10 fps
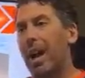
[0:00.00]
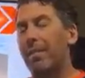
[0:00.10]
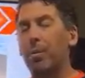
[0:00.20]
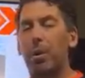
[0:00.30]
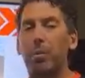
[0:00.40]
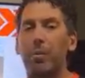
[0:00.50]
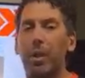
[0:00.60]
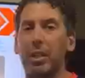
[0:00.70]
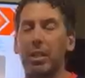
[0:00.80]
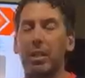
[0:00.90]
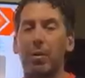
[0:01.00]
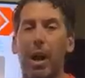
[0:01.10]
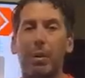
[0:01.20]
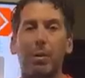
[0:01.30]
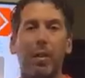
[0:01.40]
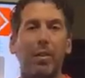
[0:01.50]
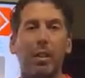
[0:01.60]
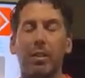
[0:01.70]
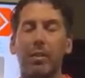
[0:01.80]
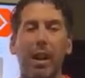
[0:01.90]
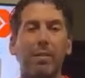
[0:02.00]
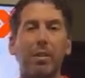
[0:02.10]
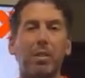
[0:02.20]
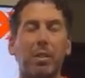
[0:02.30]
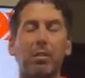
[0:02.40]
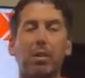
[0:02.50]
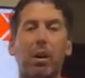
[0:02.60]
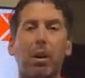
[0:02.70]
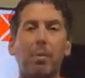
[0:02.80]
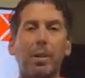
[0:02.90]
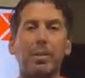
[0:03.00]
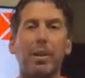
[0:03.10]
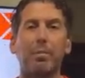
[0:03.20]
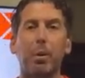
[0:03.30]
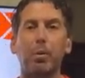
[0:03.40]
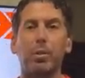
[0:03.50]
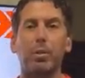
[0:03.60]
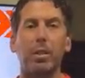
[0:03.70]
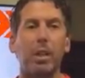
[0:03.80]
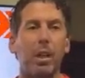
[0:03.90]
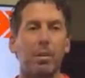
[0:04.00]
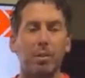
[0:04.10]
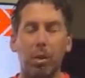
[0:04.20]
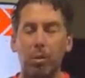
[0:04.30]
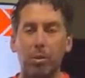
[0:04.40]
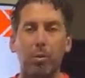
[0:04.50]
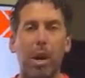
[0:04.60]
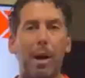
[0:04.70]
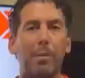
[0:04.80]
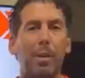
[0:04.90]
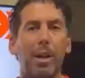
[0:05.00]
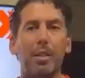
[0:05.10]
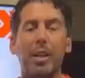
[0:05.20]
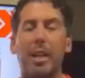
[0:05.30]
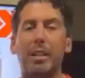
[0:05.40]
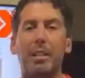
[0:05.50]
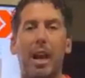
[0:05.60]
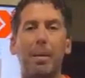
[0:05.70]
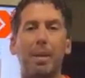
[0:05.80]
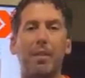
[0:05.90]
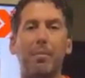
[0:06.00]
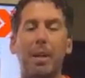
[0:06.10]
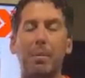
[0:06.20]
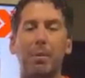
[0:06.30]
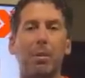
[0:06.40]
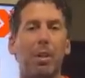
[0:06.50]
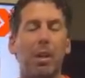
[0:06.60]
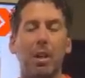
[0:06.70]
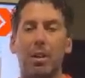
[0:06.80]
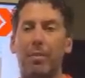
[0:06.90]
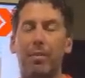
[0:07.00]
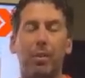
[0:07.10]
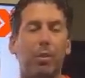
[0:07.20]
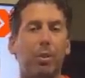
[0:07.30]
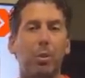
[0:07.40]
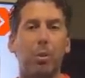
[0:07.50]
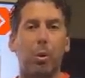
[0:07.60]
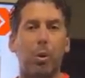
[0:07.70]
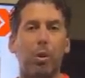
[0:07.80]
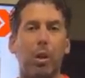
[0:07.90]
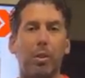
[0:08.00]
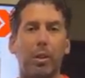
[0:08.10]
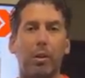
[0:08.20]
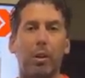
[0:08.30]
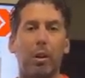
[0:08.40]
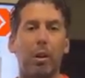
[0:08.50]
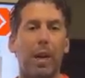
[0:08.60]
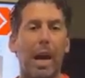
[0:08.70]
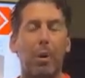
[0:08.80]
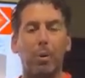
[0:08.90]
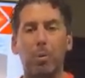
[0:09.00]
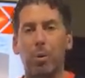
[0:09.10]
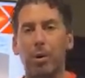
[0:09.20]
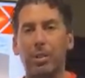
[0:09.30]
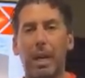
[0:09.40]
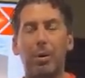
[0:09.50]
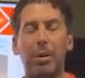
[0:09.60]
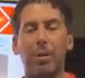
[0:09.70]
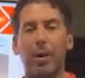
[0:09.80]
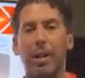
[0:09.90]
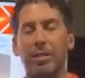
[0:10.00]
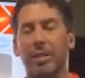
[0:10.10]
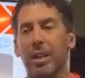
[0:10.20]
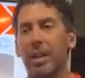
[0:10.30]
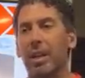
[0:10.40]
Everyone we've got to interact with, I delivered every single car myself personally. So has Rob, taking the time to give people a full tutorial on the car, how it works, how it integrates.